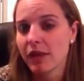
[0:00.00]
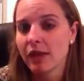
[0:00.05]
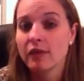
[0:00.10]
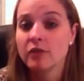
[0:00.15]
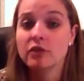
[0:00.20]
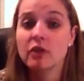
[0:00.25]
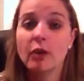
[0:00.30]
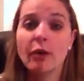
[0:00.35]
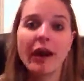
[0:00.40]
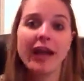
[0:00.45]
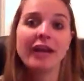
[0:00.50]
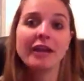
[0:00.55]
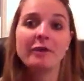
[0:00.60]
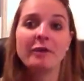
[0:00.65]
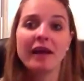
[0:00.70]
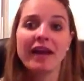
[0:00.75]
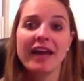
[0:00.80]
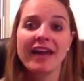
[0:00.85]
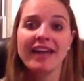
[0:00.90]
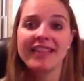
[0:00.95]
So
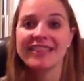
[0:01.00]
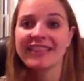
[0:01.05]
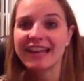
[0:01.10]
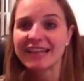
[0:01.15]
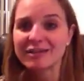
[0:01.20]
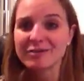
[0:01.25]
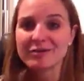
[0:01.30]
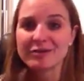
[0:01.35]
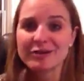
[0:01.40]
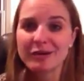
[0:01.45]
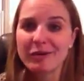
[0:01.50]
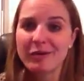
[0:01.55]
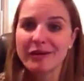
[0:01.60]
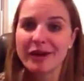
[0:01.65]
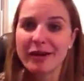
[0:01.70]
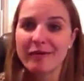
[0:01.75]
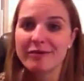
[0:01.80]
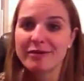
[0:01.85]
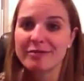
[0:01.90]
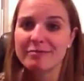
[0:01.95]
anyway, that's what's going
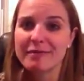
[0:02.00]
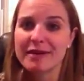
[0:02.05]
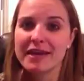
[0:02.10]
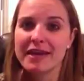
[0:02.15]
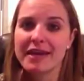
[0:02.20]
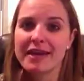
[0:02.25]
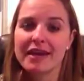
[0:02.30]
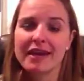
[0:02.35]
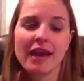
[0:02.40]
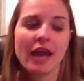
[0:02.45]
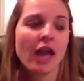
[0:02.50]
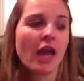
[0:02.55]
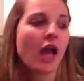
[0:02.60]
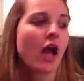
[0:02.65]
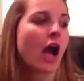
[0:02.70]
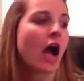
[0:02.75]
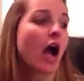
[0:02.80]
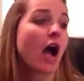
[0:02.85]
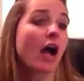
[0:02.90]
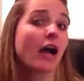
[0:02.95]
on with me.
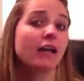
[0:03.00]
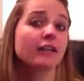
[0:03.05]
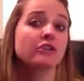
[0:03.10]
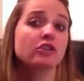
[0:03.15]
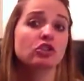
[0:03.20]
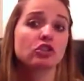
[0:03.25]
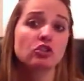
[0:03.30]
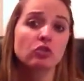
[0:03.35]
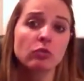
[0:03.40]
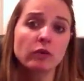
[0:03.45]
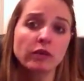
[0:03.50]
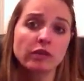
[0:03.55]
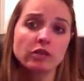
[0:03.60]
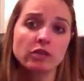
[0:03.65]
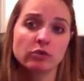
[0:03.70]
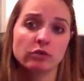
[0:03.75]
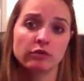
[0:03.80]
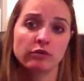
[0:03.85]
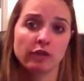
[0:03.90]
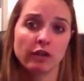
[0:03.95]
I do want
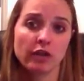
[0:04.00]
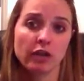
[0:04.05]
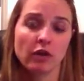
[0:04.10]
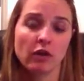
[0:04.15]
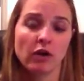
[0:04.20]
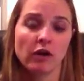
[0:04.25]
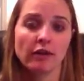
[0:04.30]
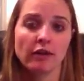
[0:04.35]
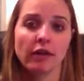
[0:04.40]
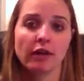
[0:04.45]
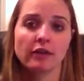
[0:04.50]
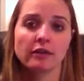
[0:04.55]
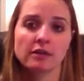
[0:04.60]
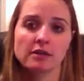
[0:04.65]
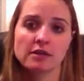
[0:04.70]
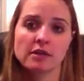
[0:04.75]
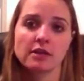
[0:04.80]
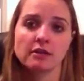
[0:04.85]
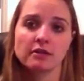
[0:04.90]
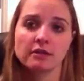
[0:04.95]
to do a video on like the
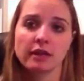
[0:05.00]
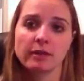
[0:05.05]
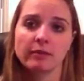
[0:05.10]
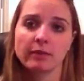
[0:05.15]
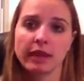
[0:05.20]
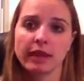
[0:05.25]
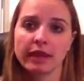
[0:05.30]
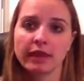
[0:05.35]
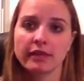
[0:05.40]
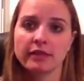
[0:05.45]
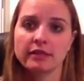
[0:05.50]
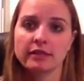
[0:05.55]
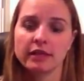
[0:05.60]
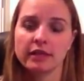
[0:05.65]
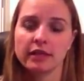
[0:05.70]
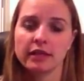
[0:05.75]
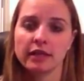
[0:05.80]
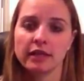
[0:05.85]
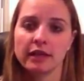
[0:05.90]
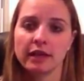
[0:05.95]
things that I'm liking to
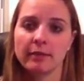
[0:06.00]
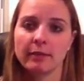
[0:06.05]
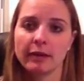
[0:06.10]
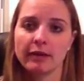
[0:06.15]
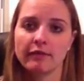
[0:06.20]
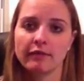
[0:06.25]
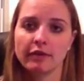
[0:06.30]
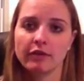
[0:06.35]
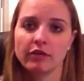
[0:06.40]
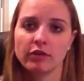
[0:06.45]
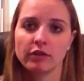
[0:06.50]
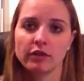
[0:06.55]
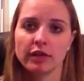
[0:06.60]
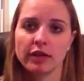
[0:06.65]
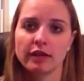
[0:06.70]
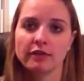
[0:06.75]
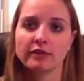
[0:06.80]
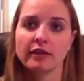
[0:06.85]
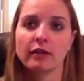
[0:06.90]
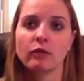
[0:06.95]
eat and my favorite
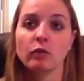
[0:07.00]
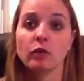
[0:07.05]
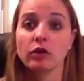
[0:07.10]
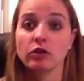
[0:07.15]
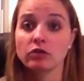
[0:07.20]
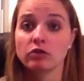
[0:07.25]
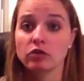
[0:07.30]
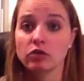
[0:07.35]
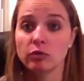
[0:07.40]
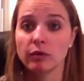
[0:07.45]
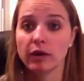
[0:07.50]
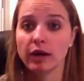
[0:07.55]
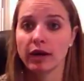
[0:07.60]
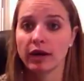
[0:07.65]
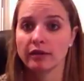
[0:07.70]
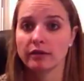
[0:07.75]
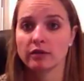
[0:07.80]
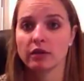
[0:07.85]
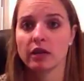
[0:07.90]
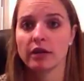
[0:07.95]
things. I will do it.
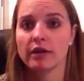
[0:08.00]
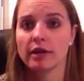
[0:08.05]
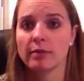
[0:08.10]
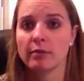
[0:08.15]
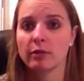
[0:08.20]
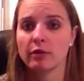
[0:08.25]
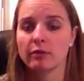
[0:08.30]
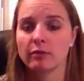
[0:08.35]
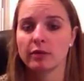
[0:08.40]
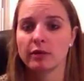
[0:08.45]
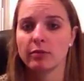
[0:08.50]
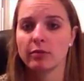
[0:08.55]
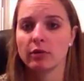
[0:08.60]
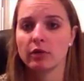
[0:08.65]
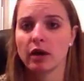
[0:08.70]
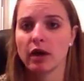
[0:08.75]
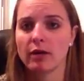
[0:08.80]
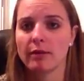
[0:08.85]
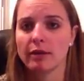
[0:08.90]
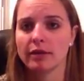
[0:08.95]
I saw a number of people
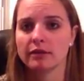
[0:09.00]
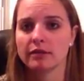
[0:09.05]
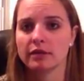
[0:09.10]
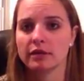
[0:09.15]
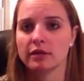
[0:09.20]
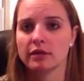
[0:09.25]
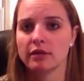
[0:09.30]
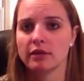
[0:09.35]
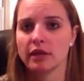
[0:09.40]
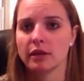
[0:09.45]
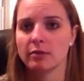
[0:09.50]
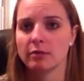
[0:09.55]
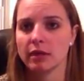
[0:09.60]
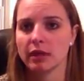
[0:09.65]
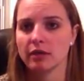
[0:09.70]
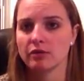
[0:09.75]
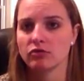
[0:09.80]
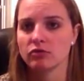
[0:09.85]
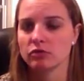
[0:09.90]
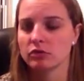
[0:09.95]
commented that they'd be
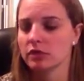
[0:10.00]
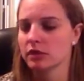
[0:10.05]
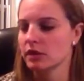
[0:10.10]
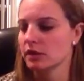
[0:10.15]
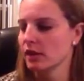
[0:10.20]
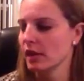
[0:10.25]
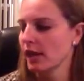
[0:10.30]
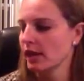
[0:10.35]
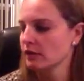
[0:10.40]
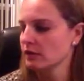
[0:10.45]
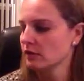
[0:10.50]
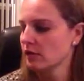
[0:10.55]
interested in that.